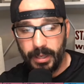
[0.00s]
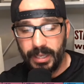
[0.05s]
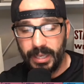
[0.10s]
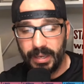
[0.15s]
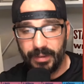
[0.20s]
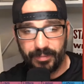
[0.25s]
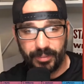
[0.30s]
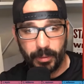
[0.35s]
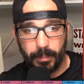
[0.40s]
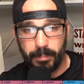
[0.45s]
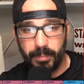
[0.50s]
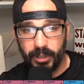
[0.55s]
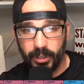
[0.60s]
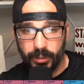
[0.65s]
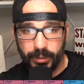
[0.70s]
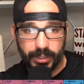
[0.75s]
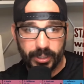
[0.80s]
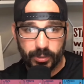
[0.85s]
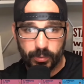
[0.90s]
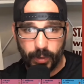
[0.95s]
if the
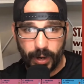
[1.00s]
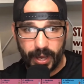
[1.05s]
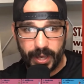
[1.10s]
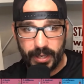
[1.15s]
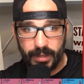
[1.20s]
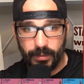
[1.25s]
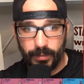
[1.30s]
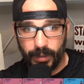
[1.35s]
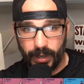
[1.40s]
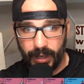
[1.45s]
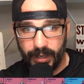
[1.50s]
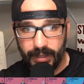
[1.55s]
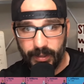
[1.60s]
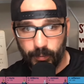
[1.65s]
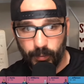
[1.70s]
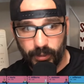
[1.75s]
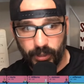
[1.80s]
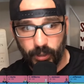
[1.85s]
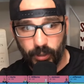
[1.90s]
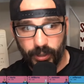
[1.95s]
build is right?
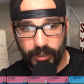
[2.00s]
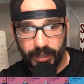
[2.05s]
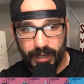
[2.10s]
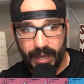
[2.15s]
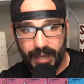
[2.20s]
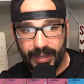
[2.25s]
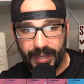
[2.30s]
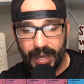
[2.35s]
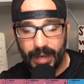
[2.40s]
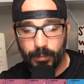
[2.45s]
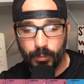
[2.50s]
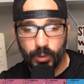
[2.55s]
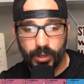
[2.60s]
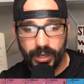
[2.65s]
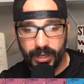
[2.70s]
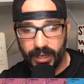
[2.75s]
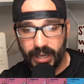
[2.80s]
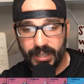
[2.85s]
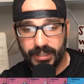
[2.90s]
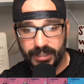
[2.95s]
When you're looking at that, and we're
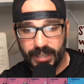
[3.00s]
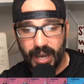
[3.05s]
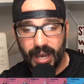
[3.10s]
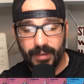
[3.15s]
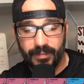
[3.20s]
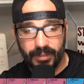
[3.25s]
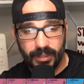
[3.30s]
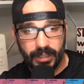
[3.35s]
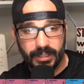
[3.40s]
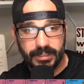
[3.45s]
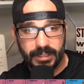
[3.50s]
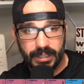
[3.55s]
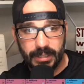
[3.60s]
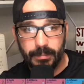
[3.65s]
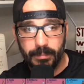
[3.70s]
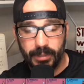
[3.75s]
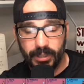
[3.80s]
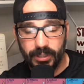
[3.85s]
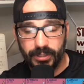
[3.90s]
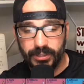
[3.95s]
going to dive into team
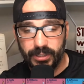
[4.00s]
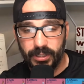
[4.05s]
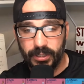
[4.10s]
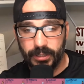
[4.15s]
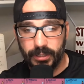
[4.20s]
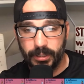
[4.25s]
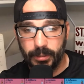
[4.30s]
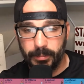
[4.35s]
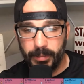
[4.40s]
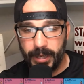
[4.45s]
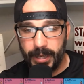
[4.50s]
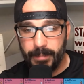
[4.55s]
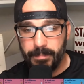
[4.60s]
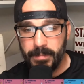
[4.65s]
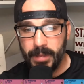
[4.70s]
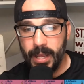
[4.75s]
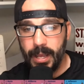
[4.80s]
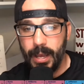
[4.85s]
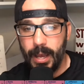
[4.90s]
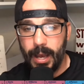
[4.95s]
builds here in a little bit.
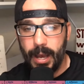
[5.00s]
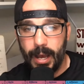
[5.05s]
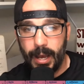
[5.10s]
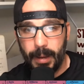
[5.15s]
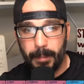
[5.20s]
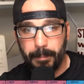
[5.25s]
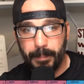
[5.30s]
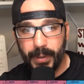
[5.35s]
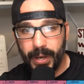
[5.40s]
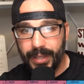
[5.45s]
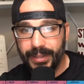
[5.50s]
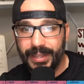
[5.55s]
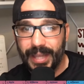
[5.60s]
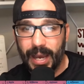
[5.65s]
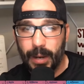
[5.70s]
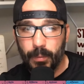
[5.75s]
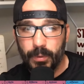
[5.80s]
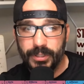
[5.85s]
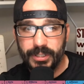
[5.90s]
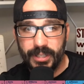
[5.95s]
But
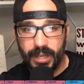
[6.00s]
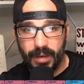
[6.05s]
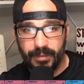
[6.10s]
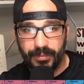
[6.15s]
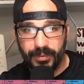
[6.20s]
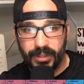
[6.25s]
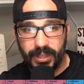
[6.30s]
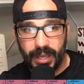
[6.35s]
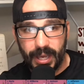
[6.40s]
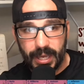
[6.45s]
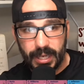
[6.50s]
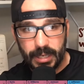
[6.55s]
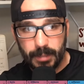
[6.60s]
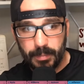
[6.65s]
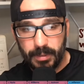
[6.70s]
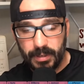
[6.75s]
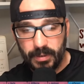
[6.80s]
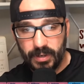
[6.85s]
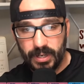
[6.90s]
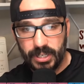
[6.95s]
that was definitely the
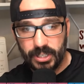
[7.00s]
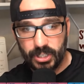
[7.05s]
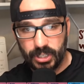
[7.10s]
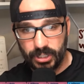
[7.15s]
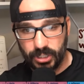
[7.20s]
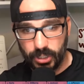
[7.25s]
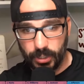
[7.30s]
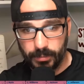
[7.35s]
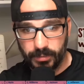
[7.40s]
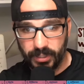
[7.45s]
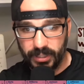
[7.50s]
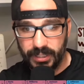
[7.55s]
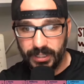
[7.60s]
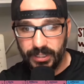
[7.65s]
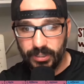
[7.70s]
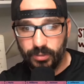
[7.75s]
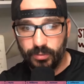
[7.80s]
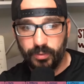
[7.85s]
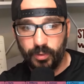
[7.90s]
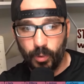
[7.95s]
ADP reach in terms of
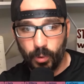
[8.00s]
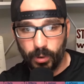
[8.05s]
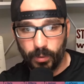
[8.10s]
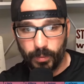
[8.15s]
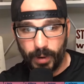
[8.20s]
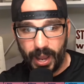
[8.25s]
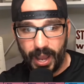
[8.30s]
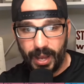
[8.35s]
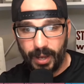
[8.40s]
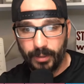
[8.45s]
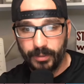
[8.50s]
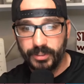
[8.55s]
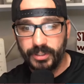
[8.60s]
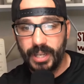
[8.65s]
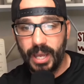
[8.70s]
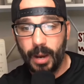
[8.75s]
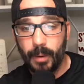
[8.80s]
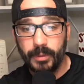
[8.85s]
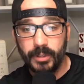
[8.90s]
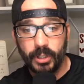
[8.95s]
these 4 rounds.
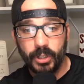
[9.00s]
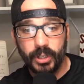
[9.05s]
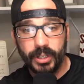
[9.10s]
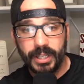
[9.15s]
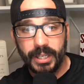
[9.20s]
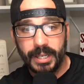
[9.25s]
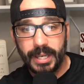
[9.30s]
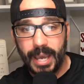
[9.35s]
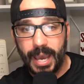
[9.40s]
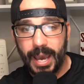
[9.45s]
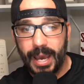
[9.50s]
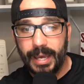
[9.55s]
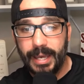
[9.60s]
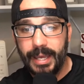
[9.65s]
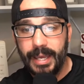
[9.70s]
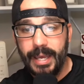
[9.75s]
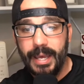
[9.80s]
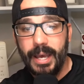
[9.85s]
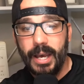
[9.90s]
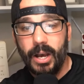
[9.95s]
Now, when you're looking at
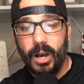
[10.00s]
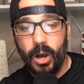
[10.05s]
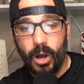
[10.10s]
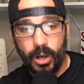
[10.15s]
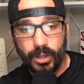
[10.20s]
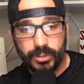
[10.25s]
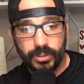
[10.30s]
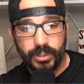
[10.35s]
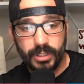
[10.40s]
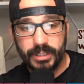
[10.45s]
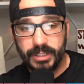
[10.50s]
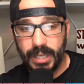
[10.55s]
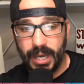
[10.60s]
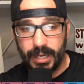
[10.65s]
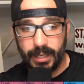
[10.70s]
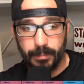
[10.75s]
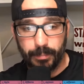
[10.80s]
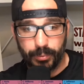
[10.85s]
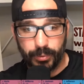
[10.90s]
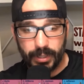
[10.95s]
also the tight
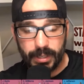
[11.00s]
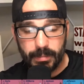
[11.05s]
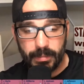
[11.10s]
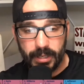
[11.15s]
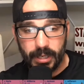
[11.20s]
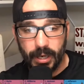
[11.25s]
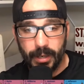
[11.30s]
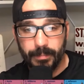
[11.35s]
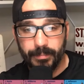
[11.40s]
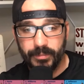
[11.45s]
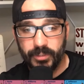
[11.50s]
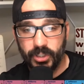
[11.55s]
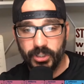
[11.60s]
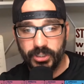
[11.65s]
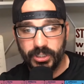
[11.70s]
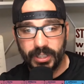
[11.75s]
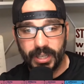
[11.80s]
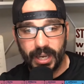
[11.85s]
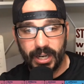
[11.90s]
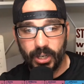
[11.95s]
end premium, just
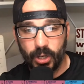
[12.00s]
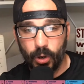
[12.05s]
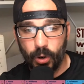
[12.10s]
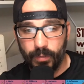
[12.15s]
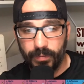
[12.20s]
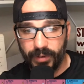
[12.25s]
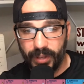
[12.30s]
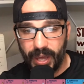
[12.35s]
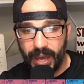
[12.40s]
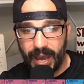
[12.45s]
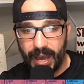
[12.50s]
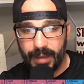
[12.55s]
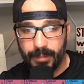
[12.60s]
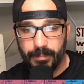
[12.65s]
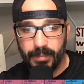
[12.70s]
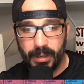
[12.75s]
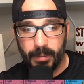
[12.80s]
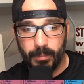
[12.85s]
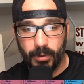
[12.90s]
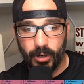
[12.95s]
to kind of go over that,
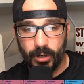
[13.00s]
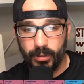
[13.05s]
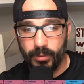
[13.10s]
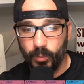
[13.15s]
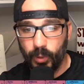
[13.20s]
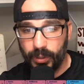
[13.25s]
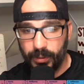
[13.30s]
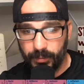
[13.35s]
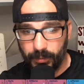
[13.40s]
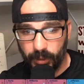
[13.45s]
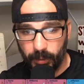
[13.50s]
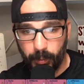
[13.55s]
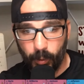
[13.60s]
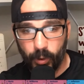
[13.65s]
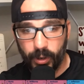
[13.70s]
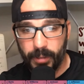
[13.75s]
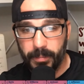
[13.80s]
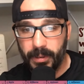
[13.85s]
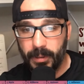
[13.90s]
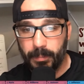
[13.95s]
remember,
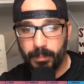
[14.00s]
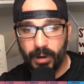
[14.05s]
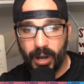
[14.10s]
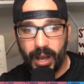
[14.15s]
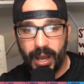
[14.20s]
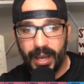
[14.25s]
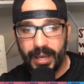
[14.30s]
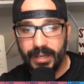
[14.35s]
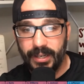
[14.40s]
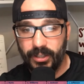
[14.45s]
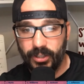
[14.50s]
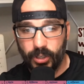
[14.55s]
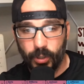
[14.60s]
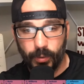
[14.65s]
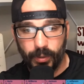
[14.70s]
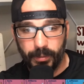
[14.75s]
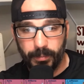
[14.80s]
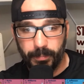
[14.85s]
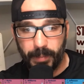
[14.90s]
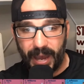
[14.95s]
Laporta, McBride
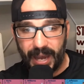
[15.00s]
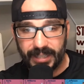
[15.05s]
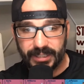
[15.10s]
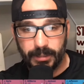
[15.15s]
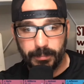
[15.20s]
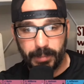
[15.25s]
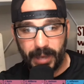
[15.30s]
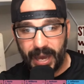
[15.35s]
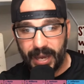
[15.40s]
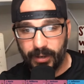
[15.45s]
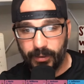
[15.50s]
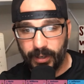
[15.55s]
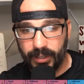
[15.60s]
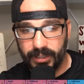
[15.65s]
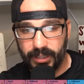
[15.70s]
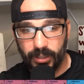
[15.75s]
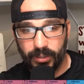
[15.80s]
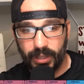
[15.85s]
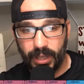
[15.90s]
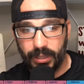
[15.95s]
going back to back right
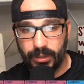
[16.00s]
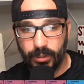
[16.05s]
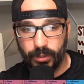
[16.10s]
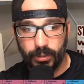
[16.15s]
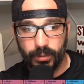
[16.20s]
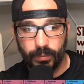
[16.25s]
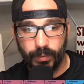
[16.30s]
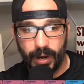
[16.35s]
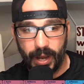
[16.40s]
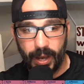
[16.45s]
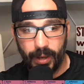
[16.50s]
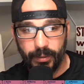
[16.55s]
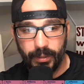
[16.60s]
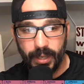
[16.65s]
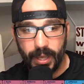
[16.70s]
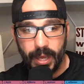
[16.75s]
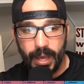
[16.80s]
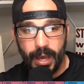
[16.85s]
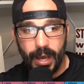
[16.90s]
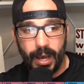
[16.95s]
there in that third round.
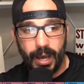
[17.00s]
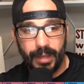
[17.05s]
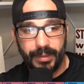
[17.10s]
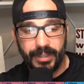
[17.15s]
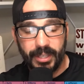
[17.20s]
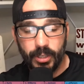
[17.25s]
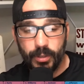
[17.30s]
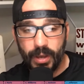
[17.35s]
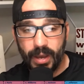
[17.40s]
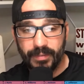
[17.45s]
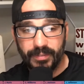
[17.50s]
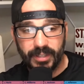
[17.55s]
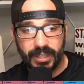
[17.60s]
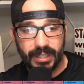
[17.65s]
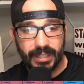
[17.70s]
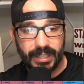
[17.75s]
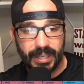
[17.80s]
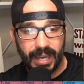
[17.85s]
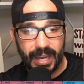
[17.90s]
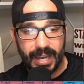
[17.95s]
Then you have
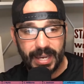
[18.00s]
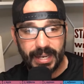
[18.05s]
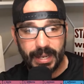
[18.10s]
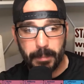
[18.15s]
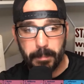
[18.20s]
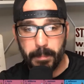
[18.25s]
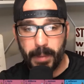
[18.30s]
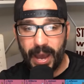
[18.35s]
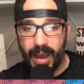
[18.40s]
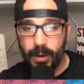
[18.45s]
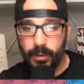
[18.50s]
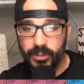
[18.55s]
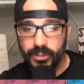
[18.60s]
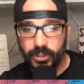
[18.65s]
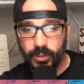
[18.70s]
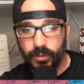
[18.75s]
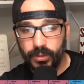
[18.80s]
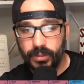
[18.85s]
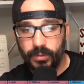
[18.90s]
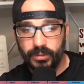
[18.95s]
Kincaid, and Bauer's
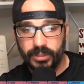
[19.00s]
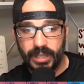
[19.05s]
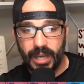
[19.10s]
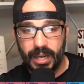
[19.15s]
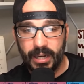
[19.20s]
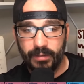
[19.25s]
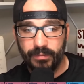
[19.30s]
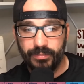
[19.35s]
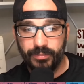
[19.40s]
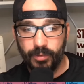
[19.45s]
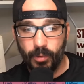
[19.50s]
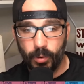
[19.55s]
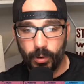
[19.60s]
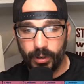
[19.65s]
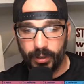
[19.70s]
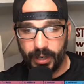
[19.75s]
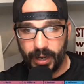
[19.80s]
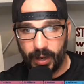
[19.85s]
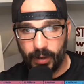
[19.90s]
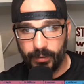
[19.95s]
going to tight end
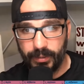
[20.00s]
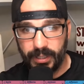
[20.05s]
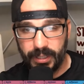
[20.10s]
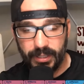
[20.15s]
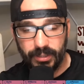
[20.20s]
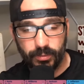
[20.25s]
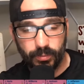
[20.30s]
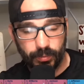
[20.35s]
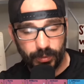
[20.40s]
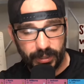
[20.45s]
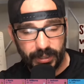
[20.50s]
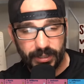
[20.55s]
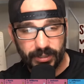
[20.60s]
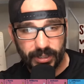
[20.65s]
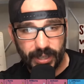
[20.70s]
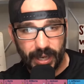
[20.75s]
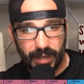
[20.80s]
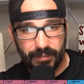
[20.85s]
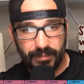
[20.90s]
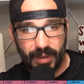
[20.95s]
4. Now he's
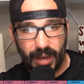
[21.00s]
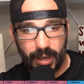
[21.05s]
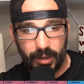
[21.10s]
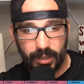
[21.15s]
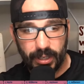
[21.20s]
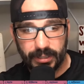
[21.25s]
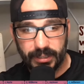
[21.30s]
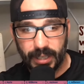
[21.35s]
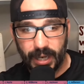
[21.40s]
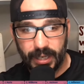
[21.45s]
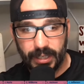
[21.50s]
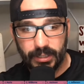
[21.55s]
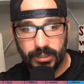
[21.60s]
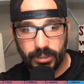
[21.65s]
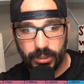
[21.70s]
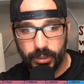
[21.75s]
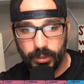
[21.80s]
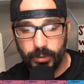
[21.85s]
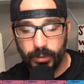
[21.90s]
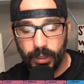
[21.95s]
kind of valued at tight end
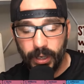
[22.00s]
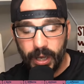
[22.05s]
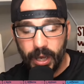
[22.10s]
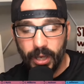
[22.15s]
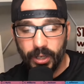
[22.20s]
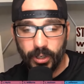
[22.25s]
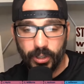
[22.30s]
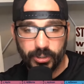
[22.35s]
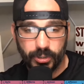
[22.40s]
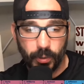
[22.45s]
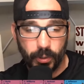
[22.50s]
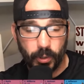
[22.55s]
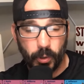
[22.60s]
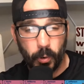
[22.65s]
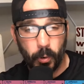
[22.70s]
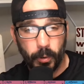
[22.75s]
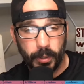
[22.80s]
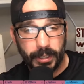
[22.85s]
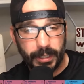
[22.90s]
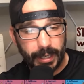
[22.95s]
2. So
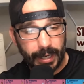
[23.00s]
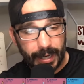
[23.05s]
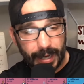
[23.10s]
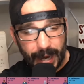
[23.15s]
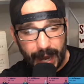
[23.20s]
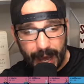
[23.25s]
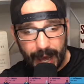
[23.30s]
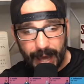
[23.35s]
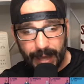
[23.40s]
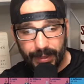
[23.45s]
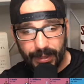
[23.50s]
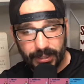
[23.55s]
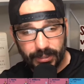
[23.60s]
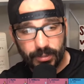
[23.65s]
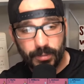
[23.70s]
according to that, this